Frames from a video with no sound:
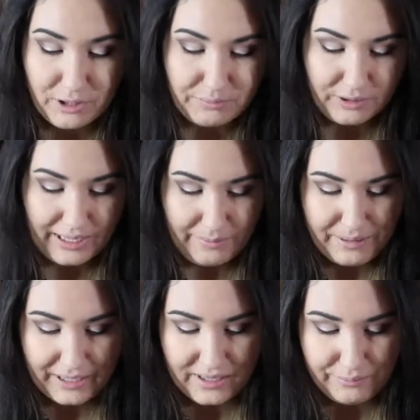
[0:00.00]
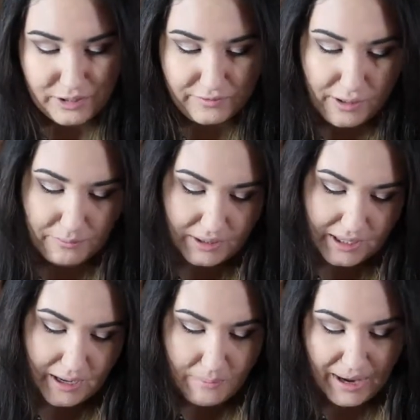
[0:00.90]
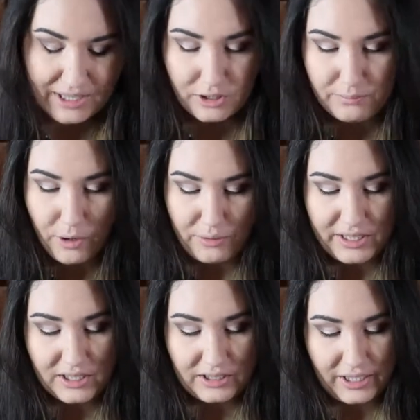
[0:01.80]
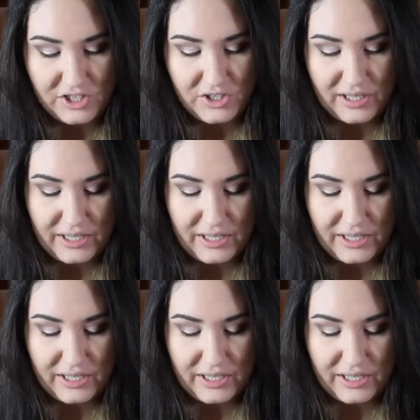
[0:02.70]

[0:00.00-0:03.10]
purple that I picked up was from the My Little Pony collection,